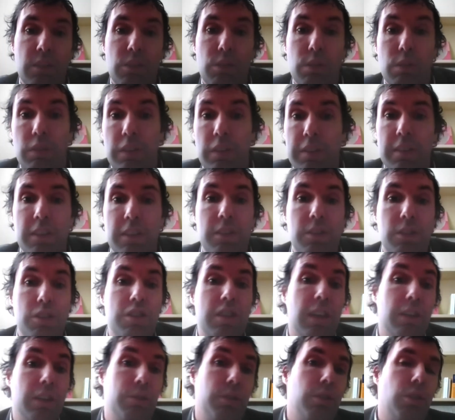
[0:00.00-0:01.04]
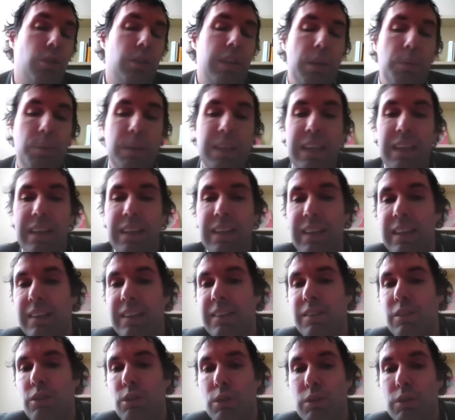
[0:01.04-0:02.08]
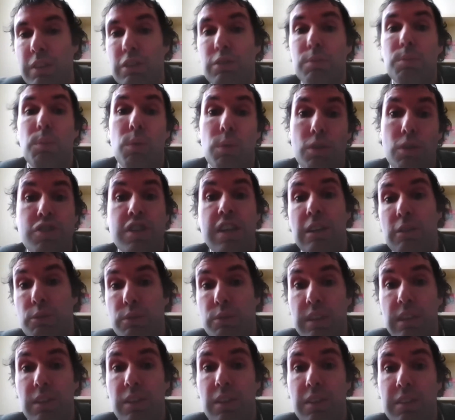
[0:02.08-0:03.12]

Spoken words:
services to children so that we can service more children,